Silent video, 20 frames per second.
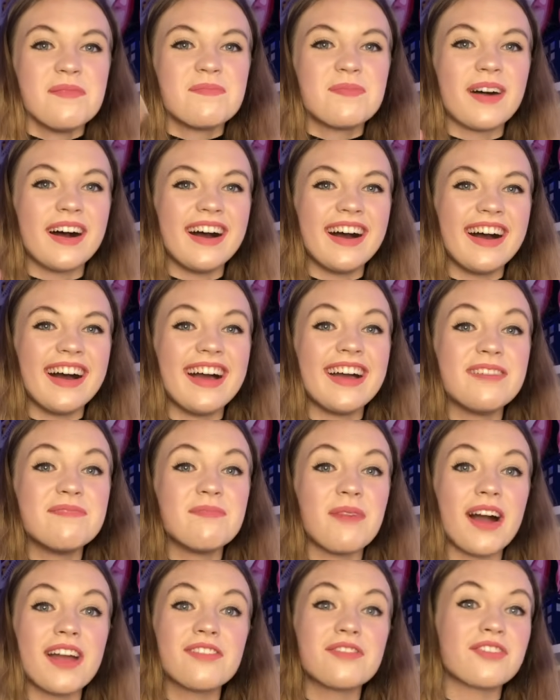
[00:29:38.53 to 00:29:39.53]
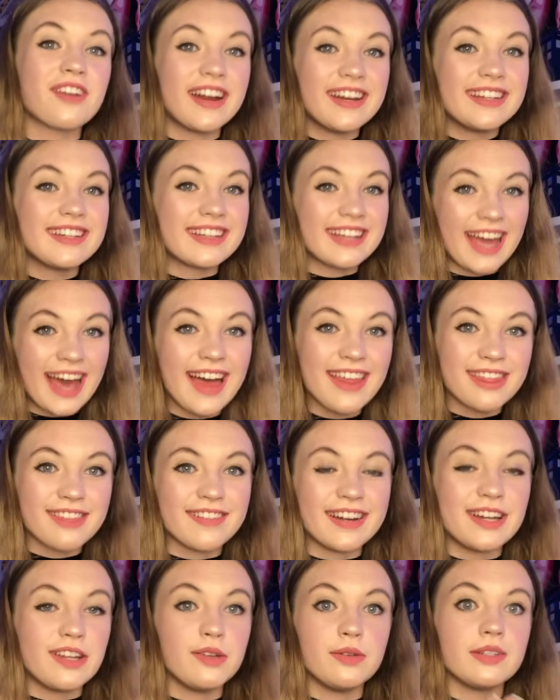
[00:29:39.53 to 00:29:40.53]
but my friend
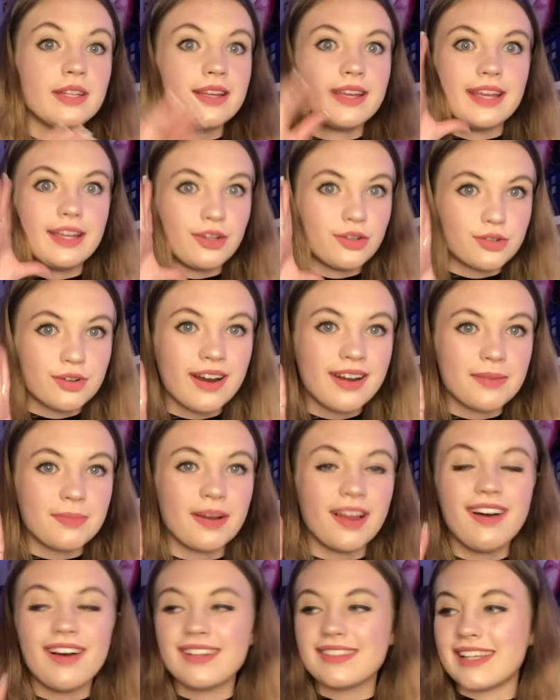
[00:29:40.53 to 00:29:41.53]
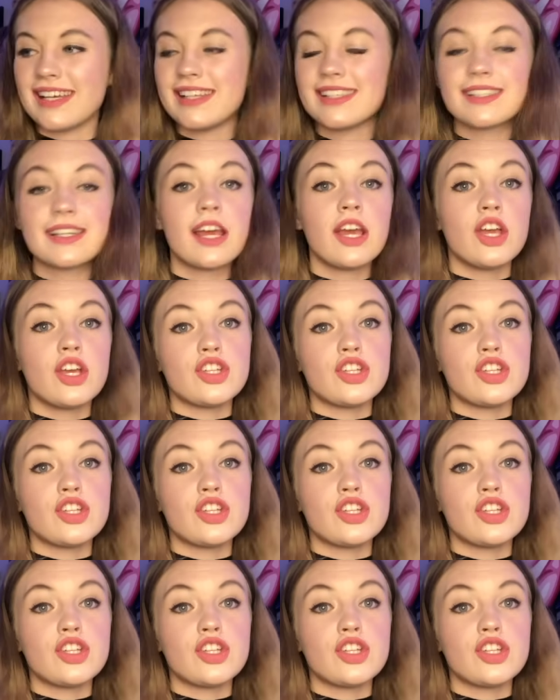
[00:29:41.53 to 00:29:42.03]
Catherine, who incredible artist,